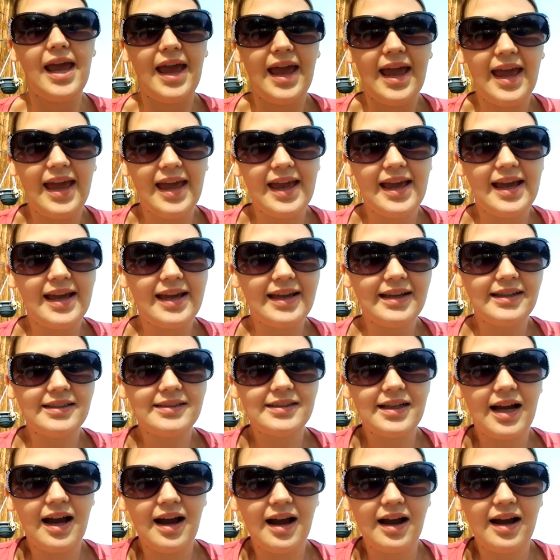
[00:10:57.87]

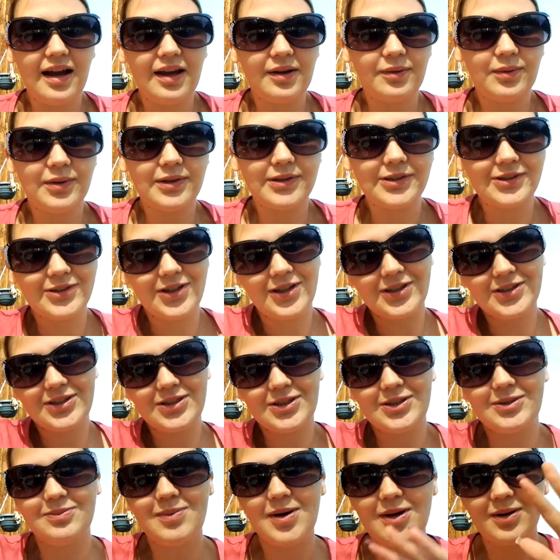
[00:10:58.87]
And I will talk to
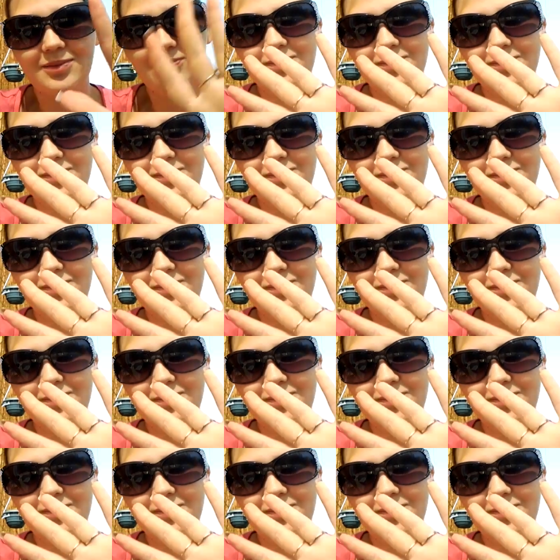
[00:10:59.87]
you tomorrow.